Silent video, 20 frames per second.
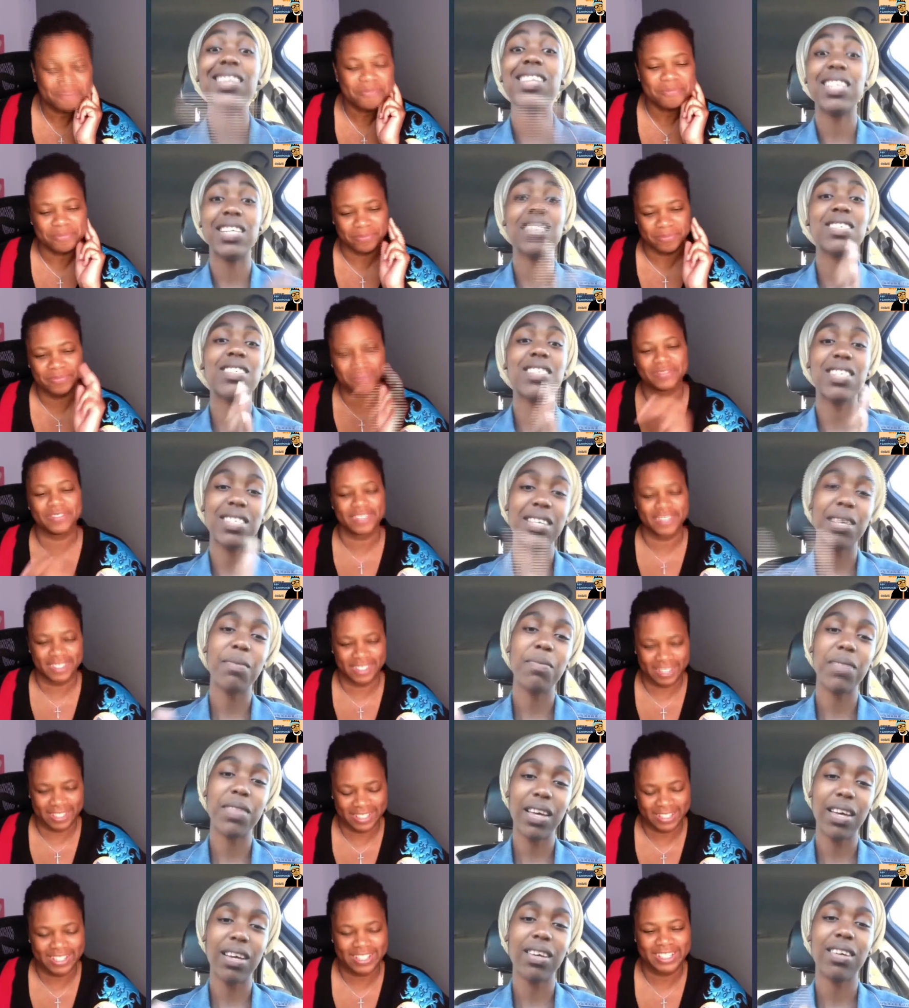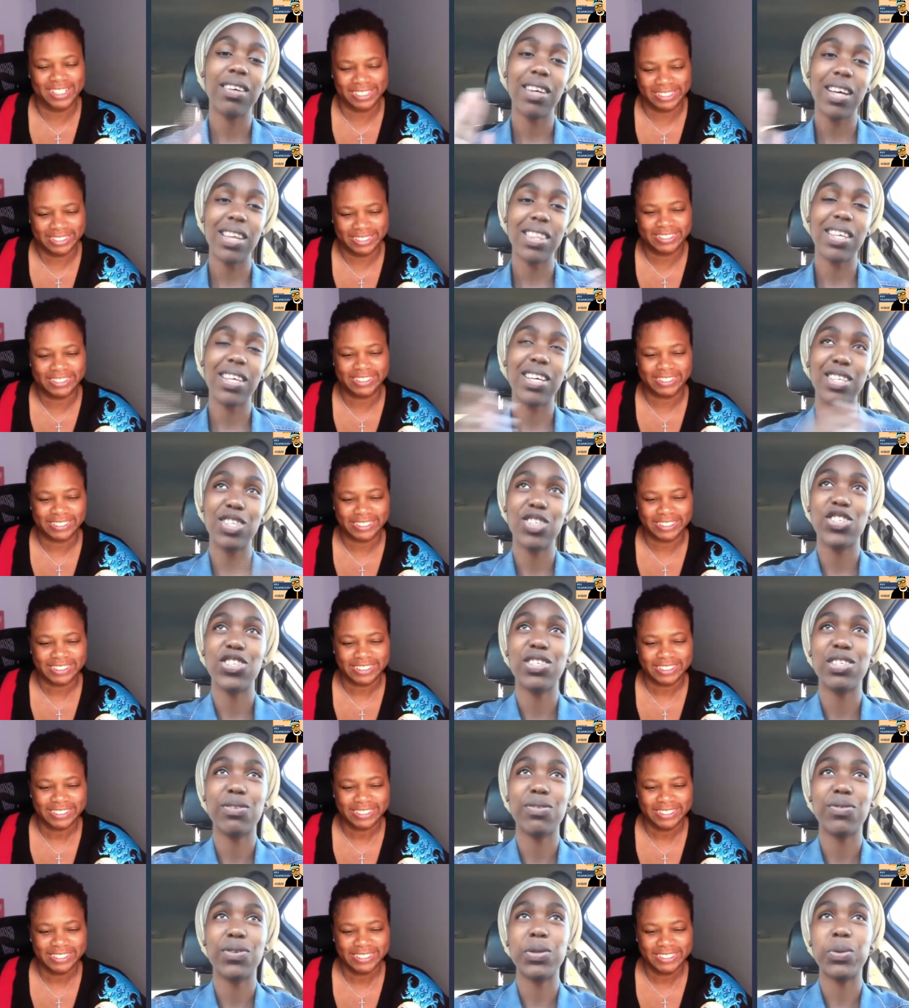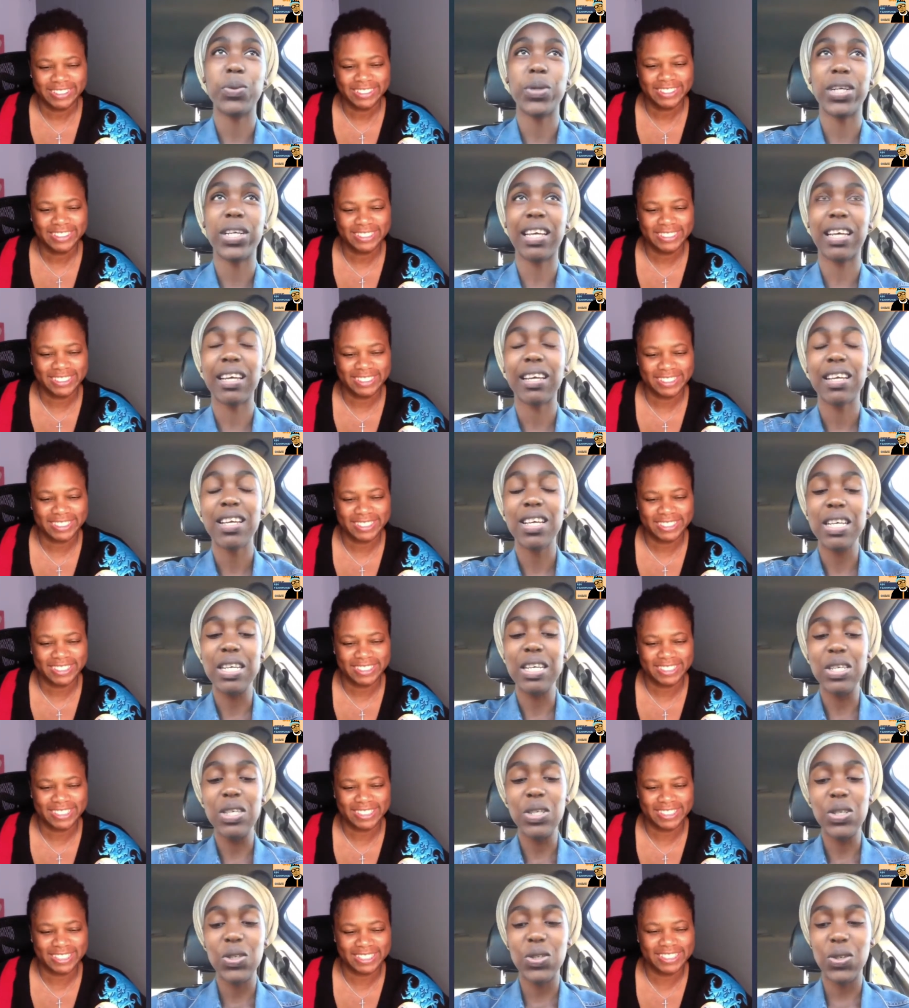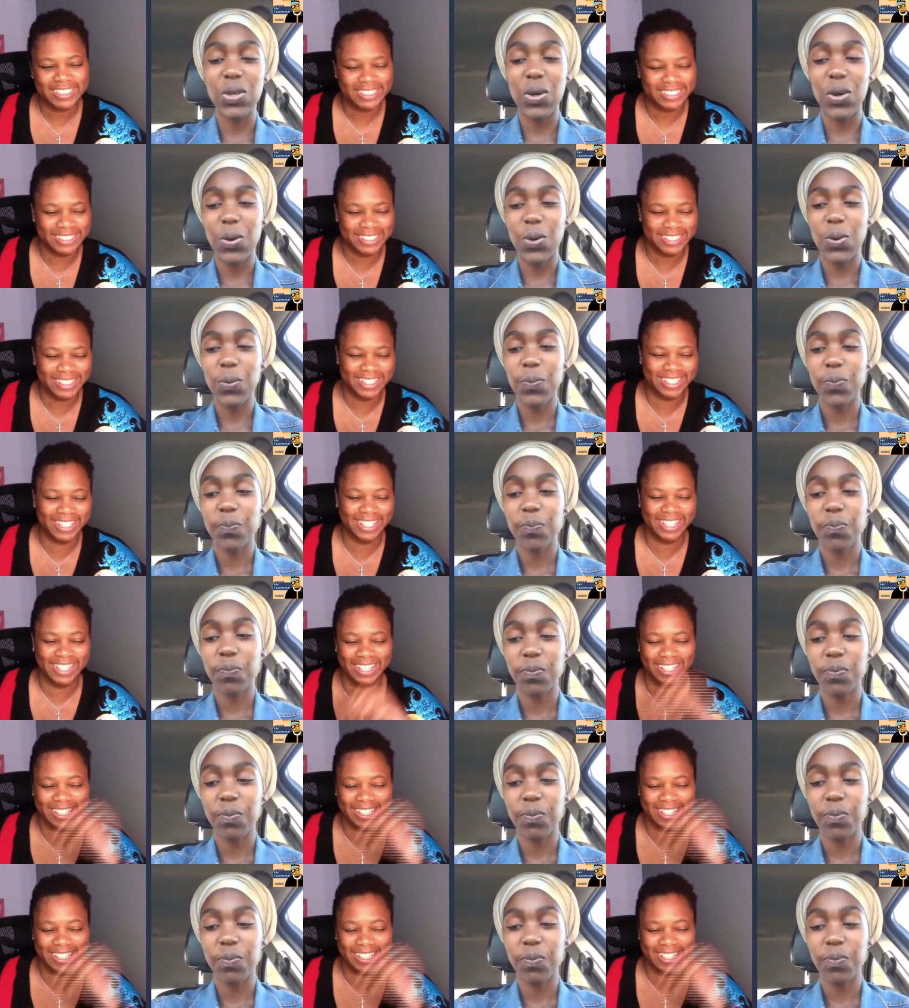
Speaker 1: Uh, it the mm-hmm. same thing. I think it's just different wording. So,